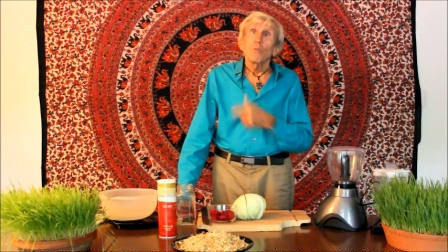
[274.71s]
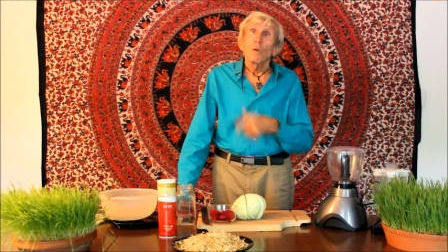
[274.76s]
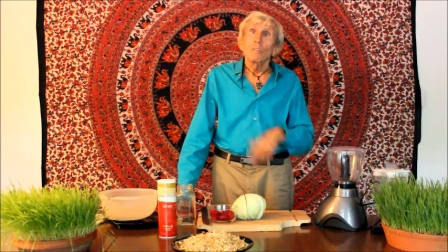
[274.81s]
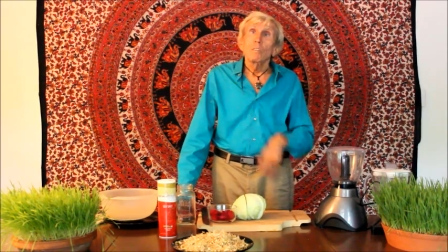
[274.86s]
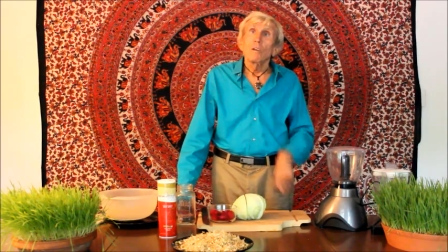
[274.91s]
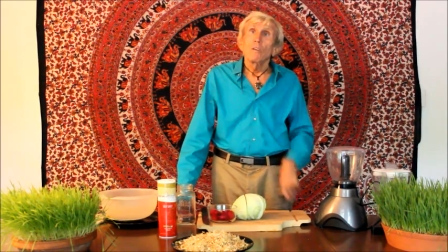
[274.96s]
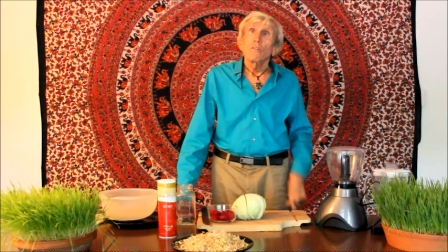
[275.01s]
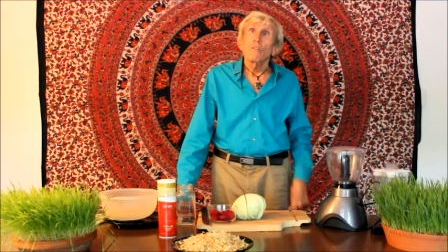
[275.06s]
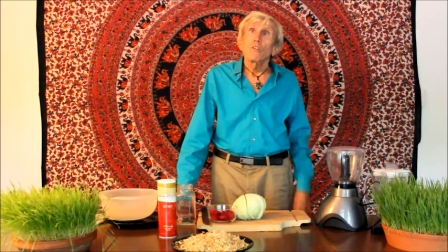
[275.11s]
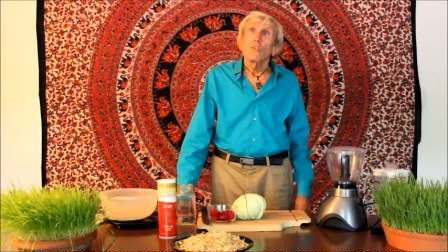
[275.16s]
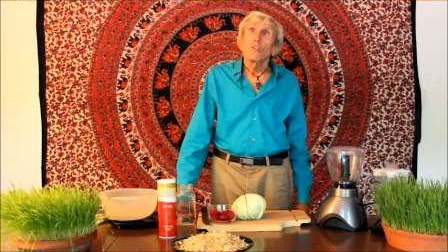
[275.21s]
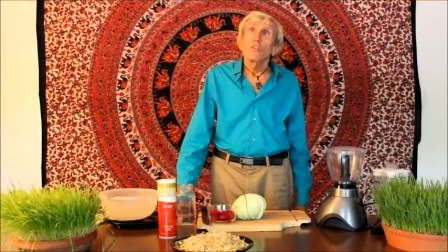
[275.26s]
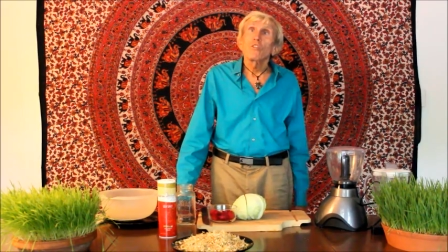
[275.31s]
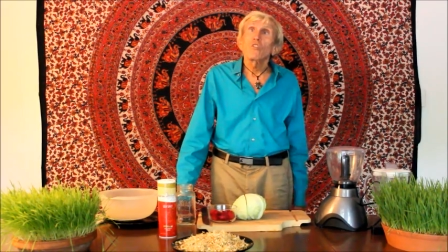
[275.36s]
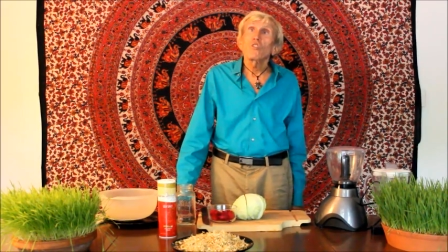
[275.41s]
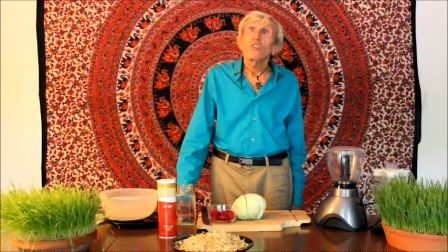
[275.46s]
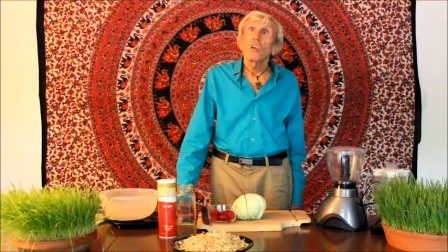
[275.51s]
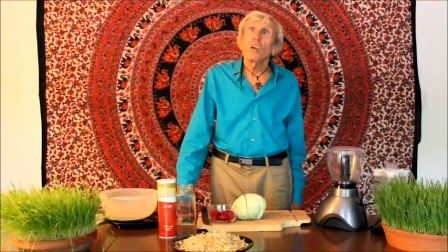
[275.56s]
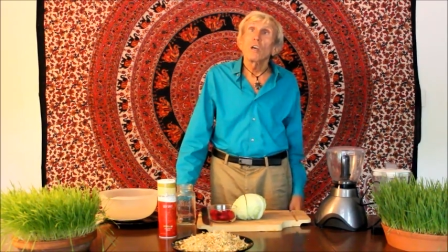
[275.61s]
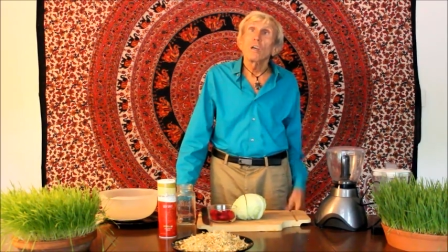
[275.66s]
well as your
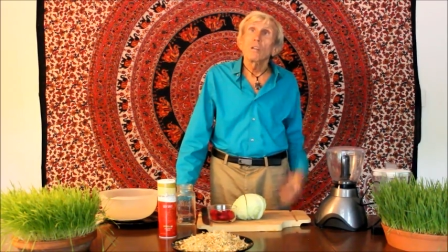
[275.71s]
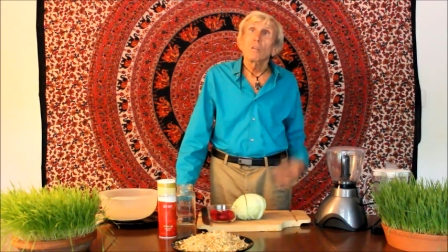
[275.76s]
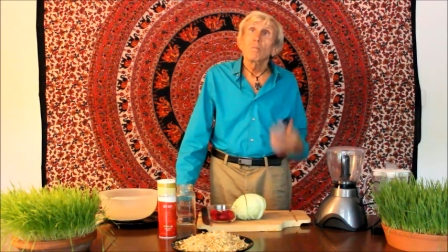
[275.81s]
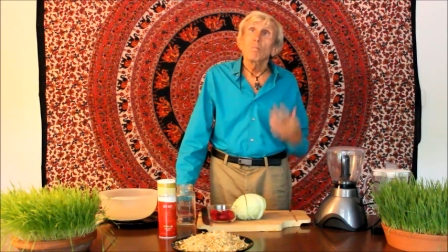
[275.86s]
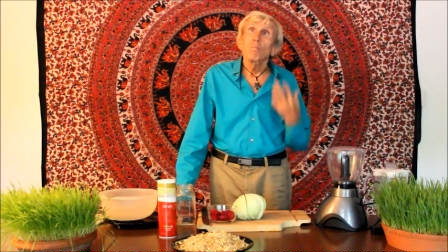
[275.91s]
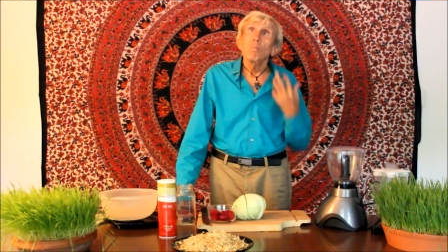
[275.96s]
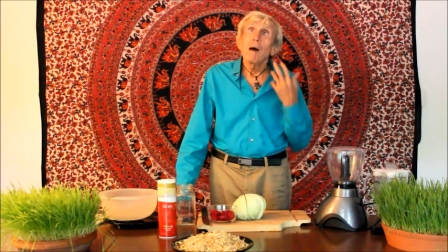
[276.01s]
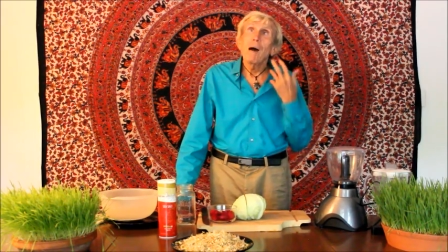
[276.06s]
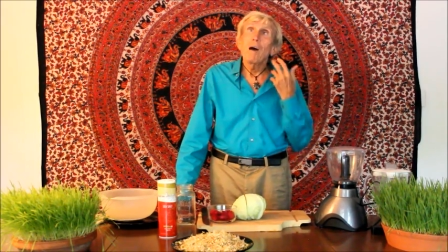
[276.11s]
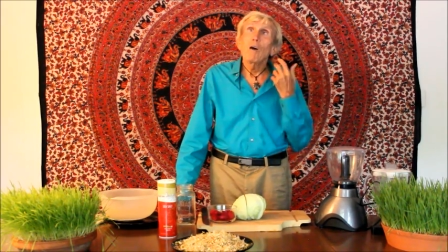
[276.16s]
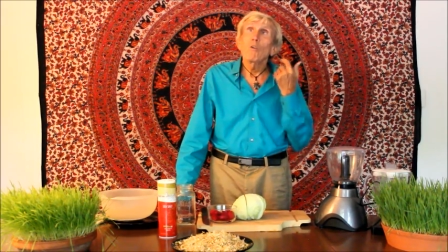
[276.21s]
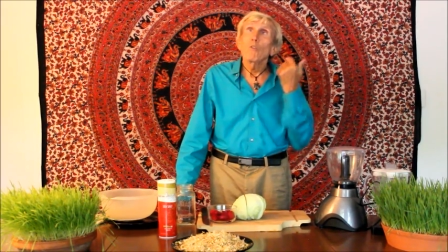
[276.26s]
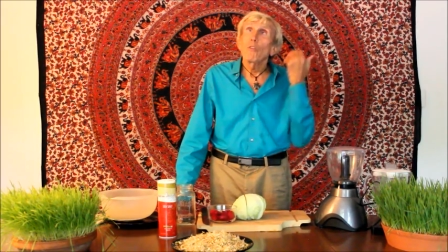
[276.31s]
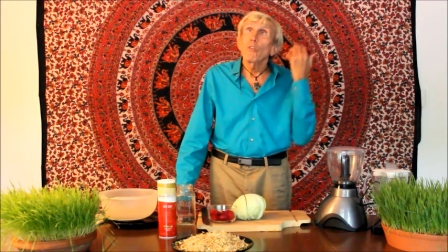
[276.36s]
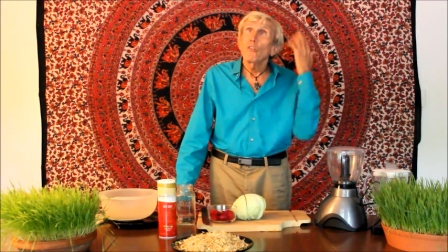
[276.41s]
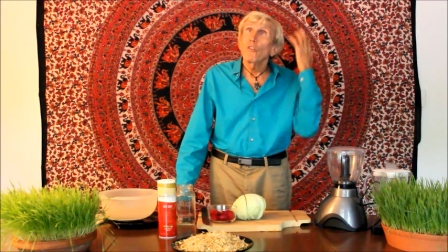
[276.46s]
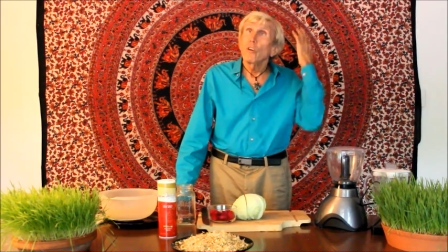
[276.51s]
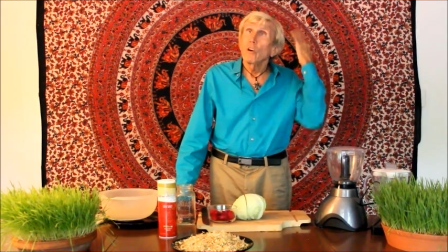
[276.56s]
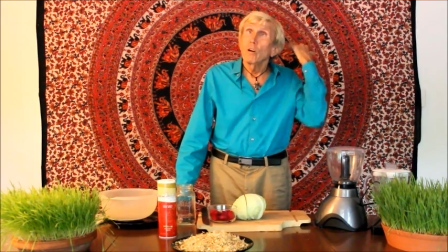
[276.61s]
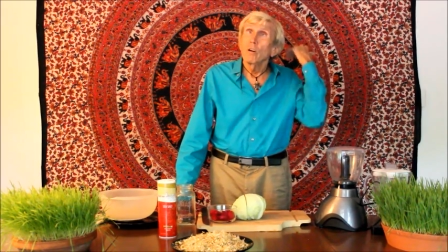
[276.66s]
skin, mouth,
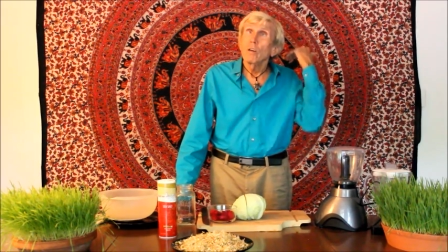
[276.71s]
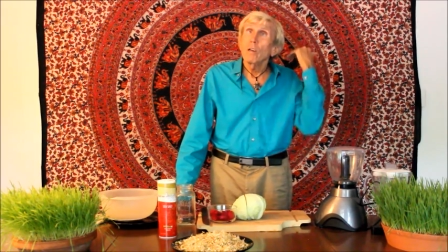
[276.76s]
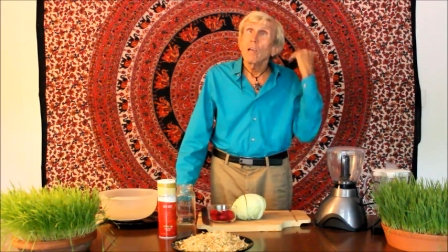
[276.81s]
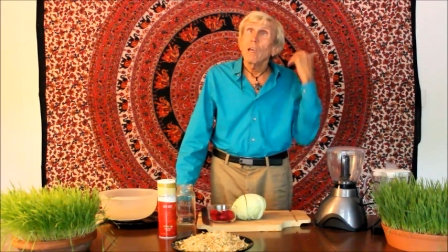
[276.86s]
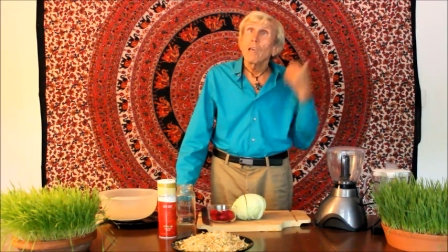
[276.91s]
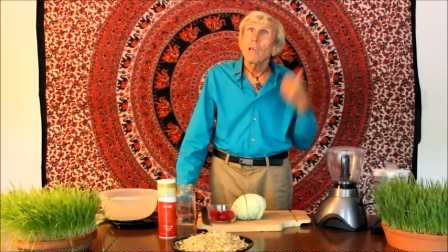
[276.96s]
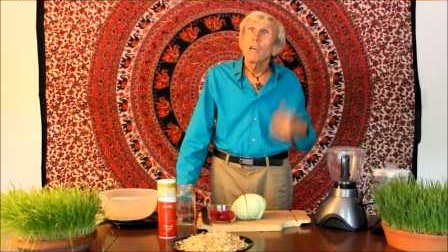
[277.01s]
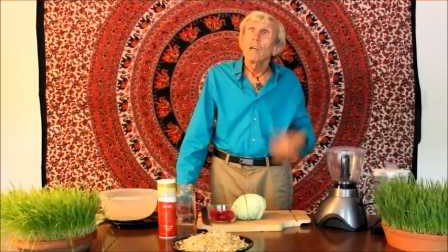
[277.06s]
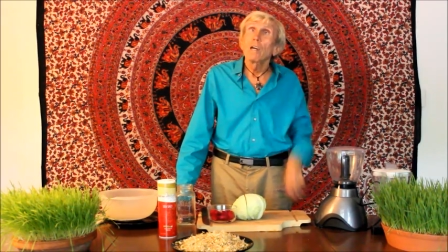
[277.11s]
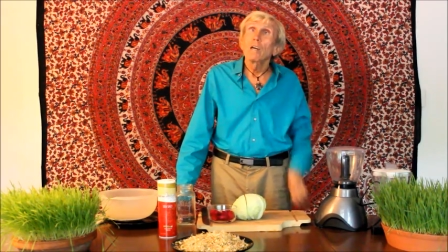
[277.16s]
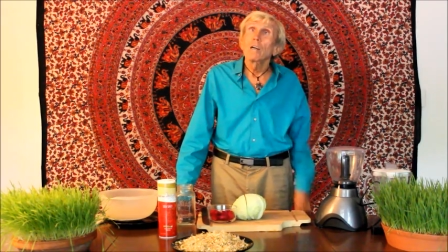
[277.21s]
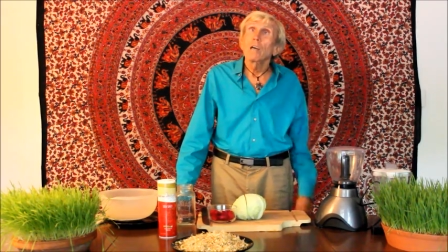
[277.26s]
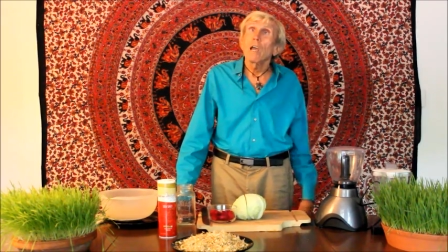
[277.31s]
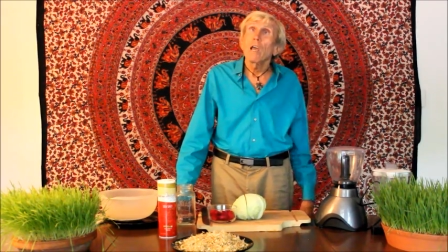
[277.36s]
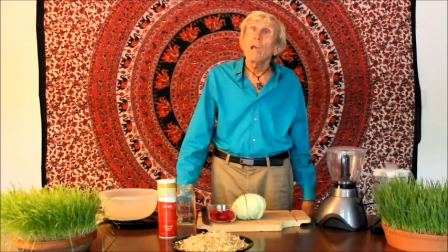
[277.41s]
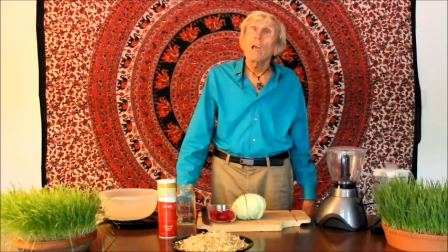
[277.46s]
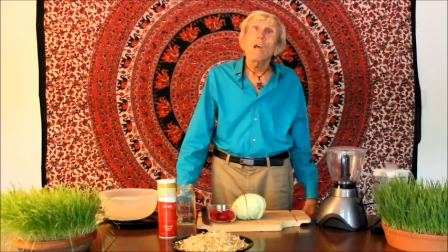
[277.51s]
tongue, hair,